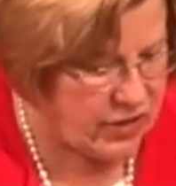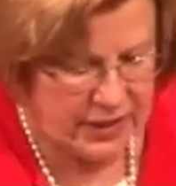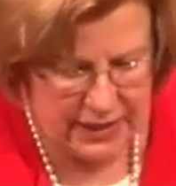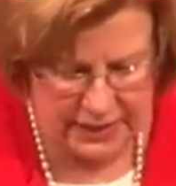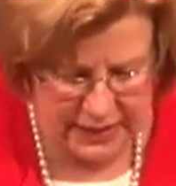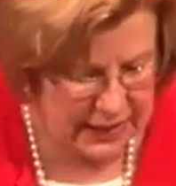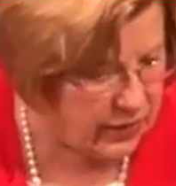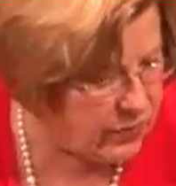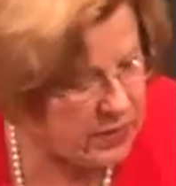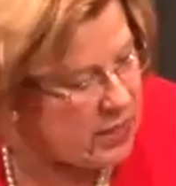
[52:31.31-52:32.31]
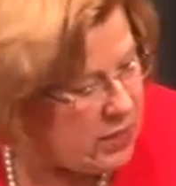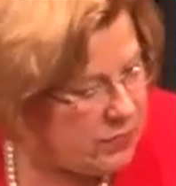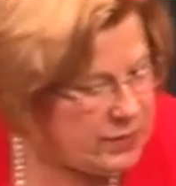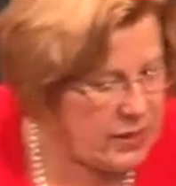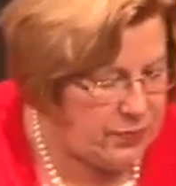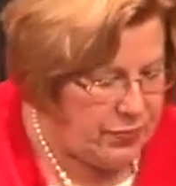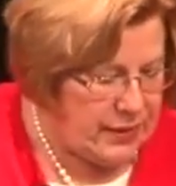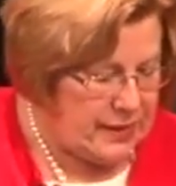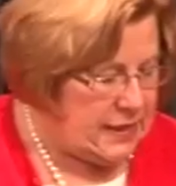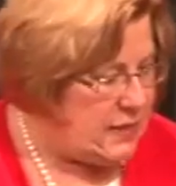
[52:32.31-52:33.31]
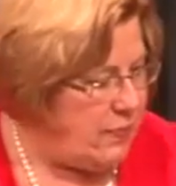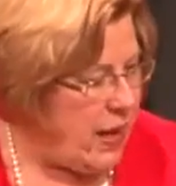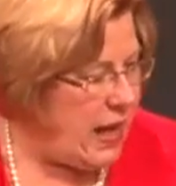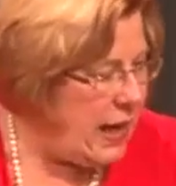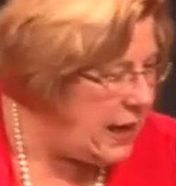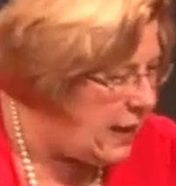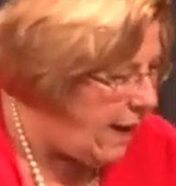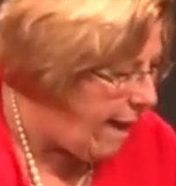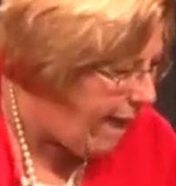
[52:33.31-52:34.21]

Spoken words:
just continue with the princess pine,